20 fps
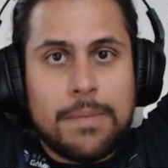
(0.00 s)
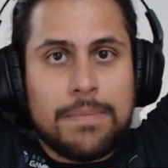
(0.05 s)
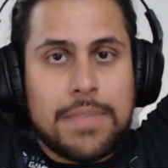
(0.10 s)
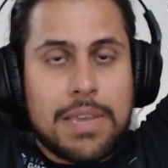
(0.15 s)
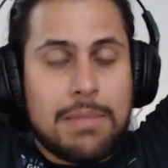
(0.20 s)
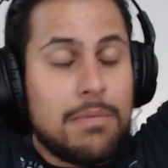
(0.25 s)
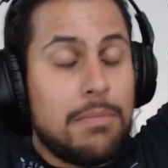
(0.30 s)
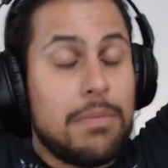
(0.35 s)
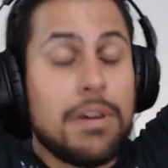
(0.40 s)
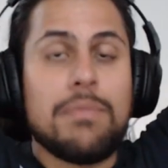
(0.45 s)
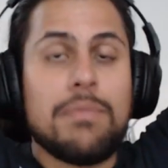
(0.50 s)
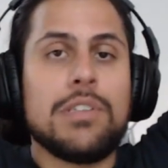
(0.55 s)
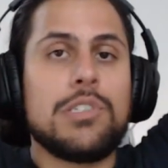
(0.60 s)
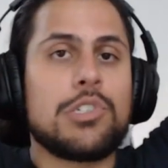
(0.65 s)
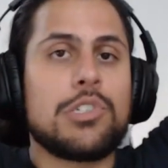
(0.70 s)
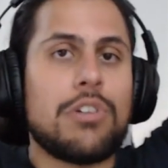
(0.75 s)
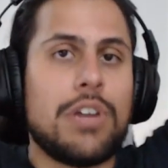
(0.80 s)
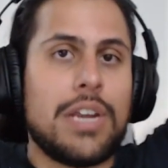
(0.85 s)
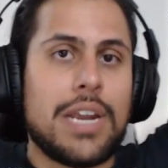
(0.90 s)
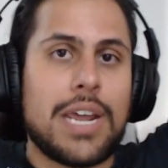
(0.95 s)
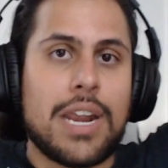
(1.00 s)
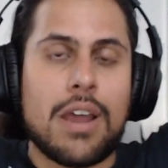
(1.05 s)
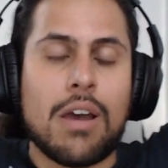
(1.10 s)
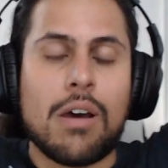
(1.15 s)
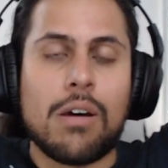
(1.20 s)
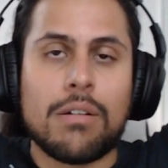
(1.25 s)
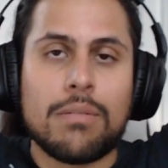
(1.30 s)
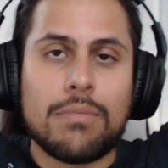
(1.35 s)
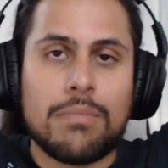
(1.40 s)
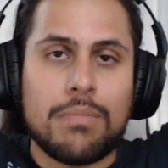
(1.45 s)
I'm above the screen, I
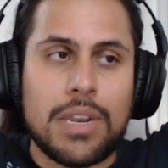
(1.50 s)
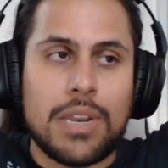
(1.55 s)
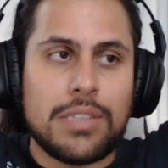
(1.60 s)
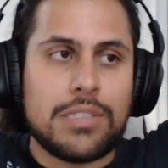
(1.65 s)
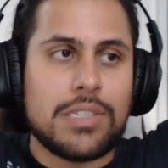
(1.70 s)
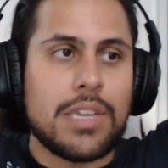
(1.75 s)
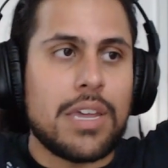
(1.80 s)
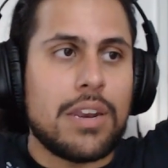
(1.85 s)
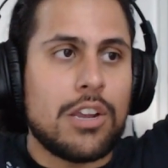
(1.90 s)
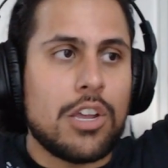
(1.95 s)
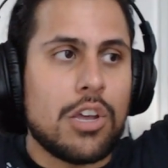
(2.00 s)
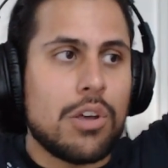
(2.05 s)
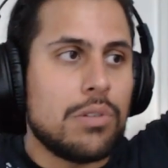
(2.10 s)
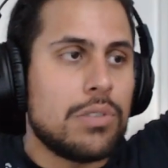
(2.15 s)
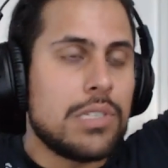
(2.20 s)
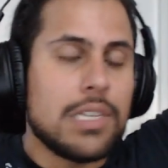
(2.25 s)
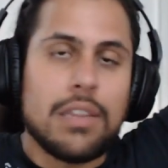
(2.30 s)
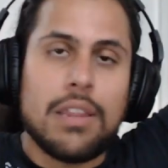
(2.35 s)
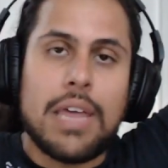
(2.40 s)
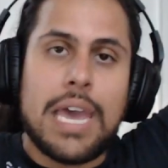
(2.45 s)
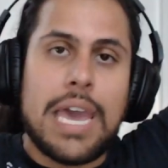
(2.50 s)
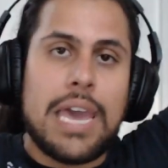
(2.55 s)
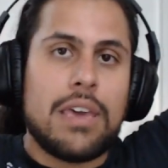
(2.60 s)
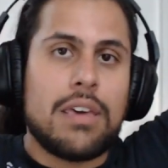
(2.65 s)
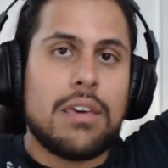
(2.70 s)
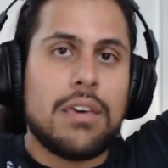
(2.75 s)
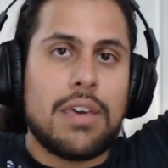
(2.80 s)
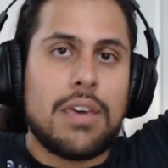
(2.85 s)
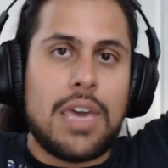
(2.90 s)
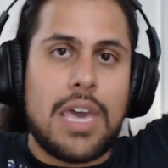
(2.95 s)
know, but it's gonna go to
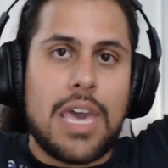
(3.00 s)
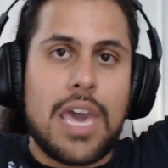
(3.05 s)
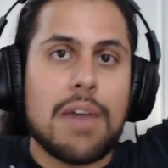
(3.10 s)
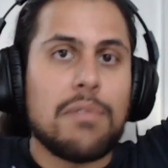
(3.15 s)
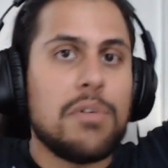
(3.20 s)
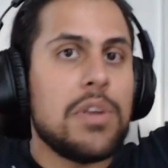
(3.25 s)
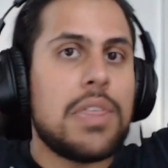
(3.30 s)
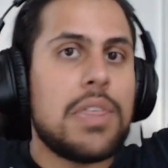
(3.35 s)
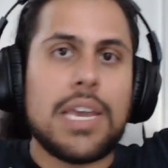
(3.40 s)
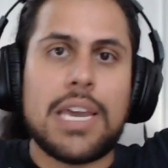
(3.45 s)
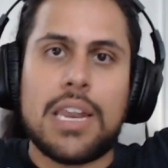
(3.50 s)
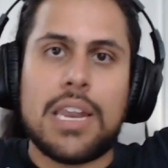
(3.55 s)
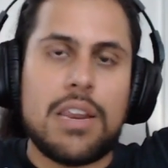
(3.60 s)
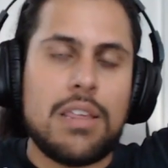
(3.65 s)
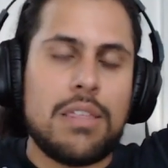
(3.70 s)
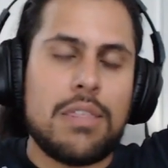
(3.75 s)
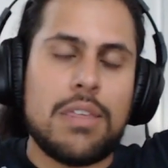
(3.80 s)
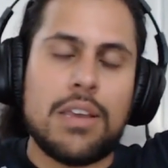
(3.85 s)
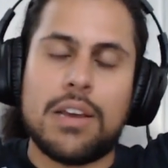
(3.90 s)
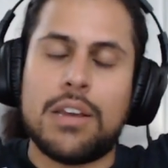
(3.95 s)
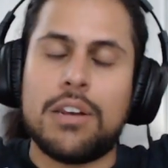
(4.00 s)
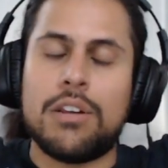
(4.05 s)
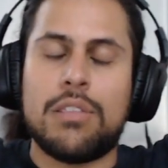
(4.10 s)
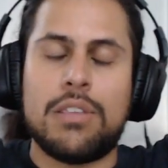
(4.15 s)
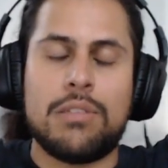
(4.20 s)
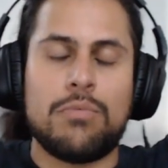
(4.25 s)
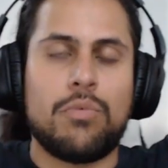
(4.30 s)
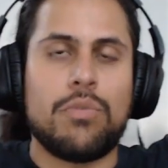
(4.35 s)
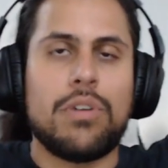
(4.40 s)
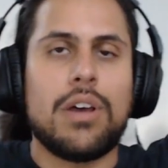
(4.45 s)
like everything and anything under
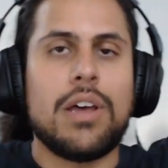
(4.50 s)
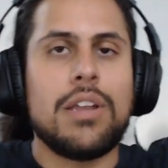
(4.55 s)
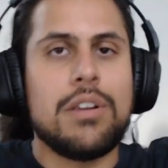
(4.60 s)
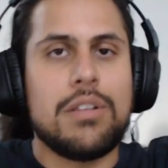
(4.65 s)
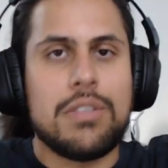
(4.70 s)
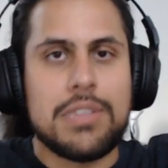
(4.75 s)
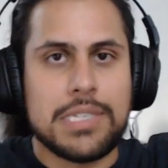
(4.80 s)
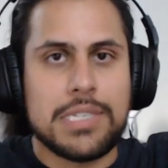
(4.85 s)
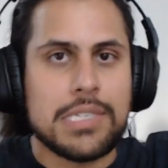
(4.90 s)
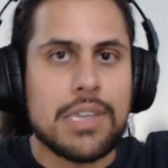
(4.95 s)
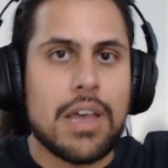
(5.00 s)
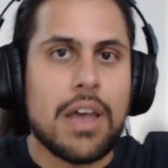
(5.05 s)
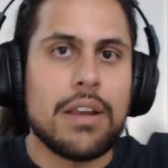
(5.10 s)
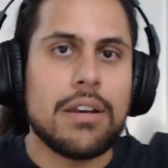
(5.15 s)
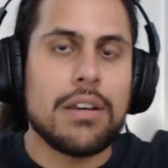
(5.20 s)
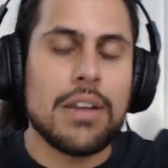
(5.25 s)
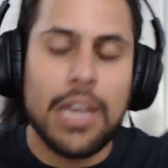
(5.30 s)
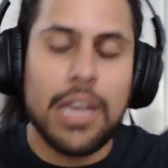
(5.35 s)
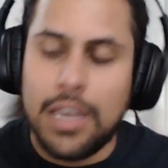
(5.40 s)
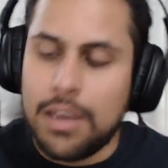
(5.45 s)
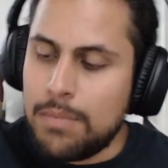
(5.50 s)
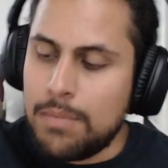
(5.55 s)
the under the sun.